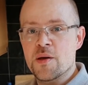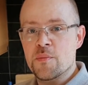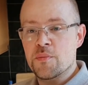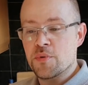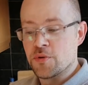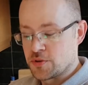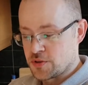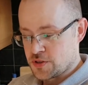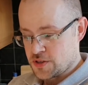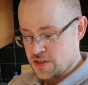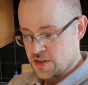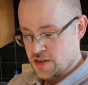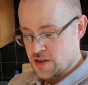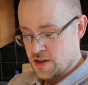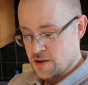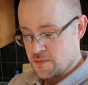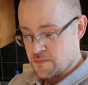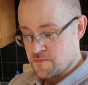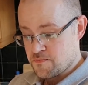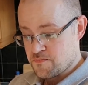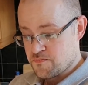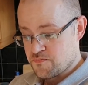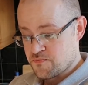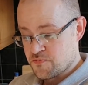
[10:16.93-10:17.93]
But
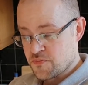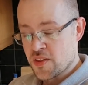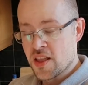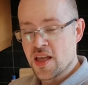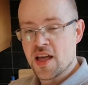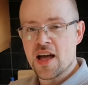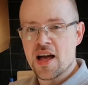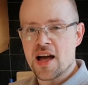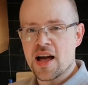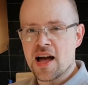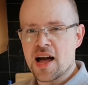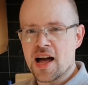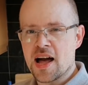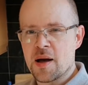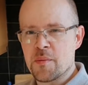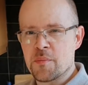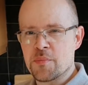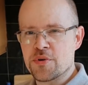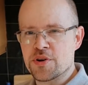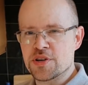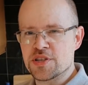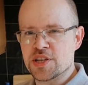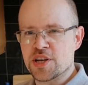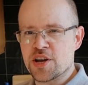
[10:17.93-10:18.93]
I'm
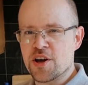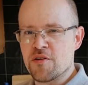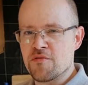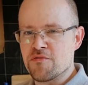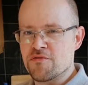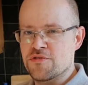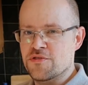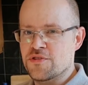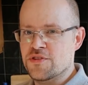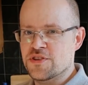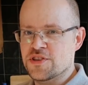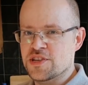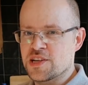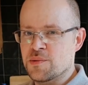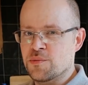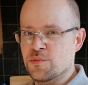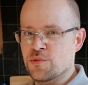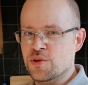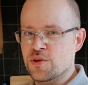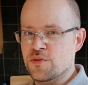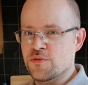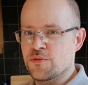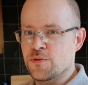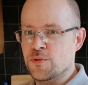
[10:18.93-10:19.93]
pretty confident, and I'm
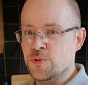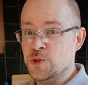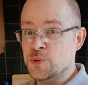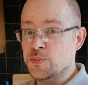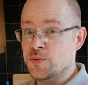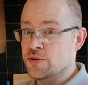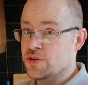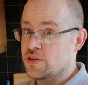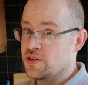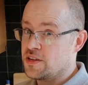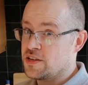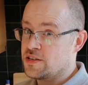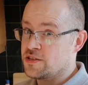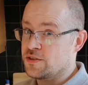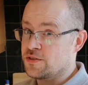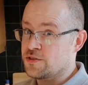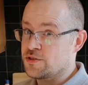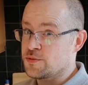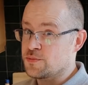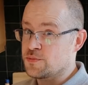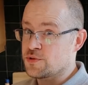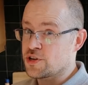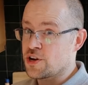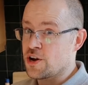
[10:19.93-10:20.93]
looking forward to putting these on
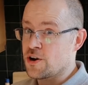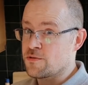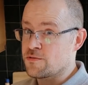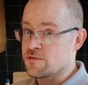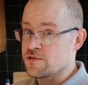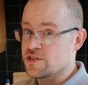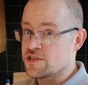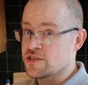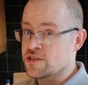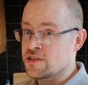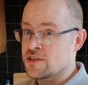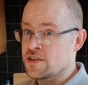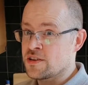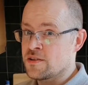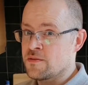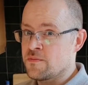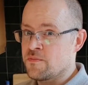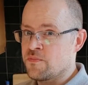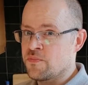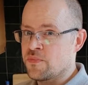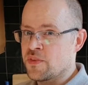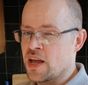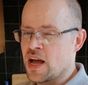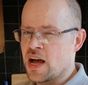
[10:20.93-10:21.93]
some scones
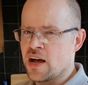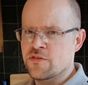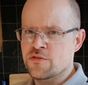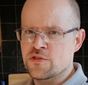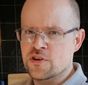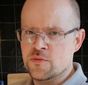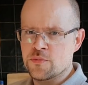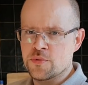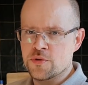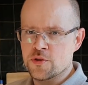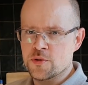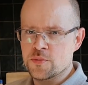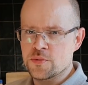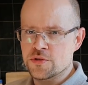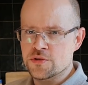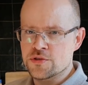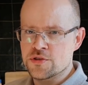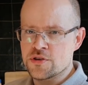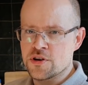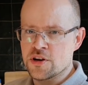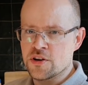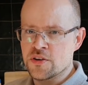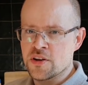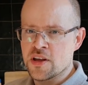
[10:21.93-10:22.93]
after I put the
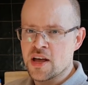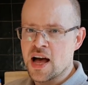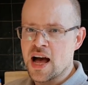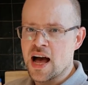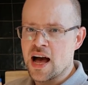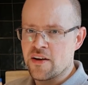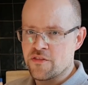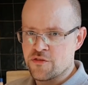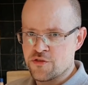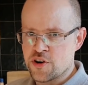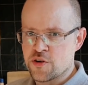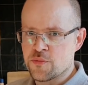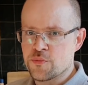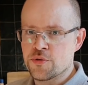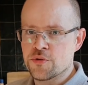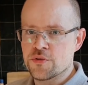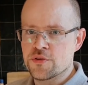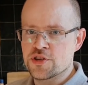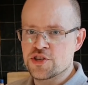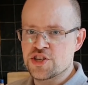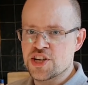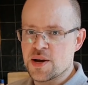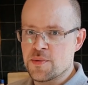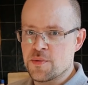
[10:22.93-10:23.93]
butter on, after I put
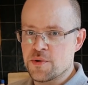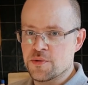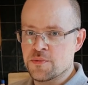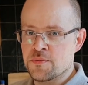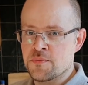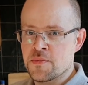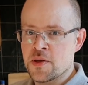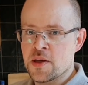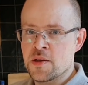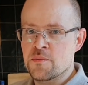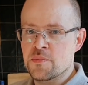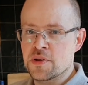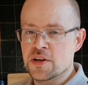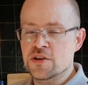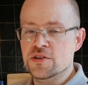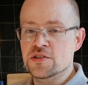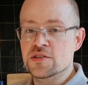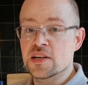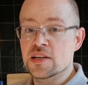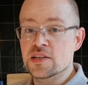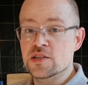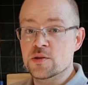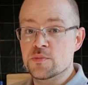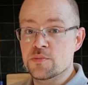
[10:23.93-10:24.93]
the jam on, because
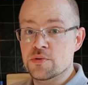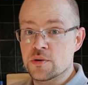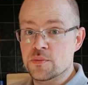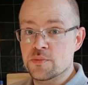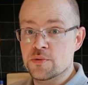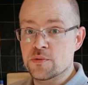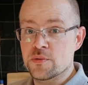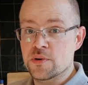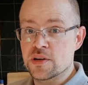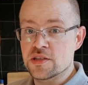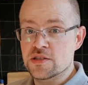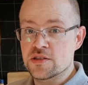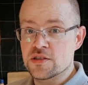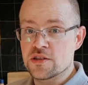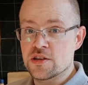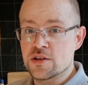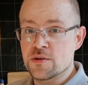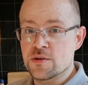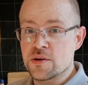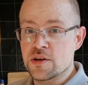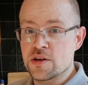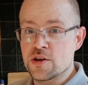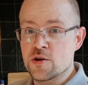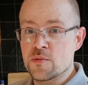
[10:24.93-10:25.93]
that's the proper way to do
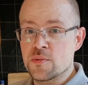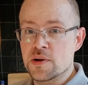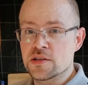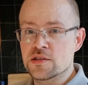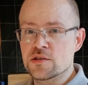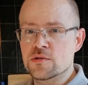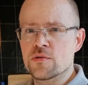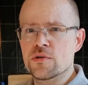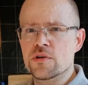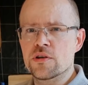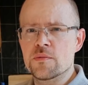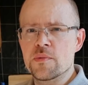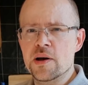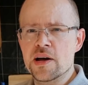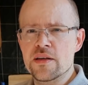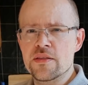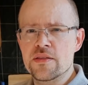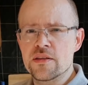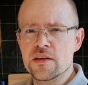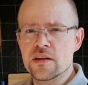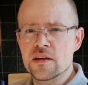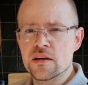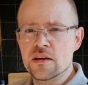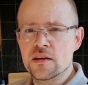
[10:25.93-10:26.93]
it, no matter what you might
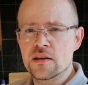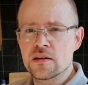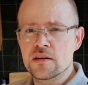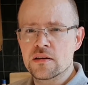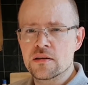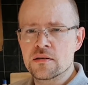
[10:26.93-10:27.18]
think.